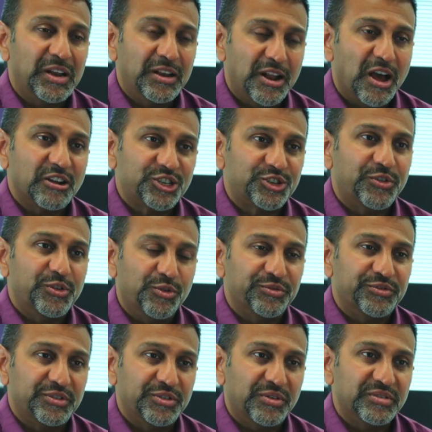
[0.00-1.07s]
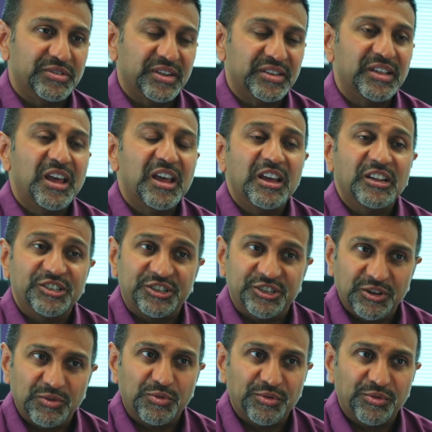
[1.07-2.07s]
luxury orthodontic, to do